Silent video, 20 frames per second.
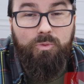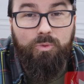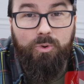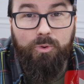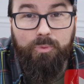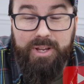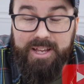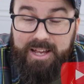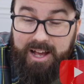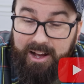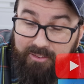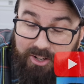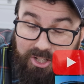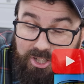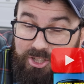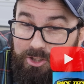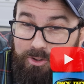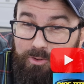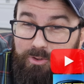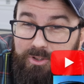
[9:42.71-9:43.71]
where we have
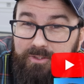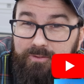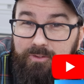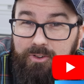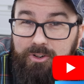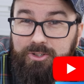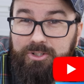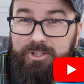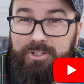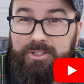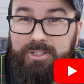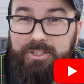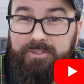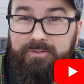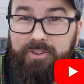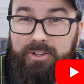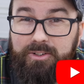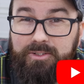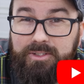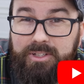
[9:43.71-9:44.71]
exclusive versions of these
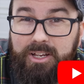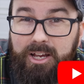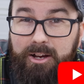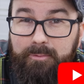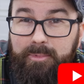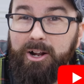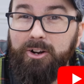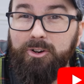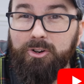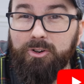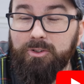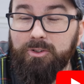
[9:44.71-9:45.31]
videos that come out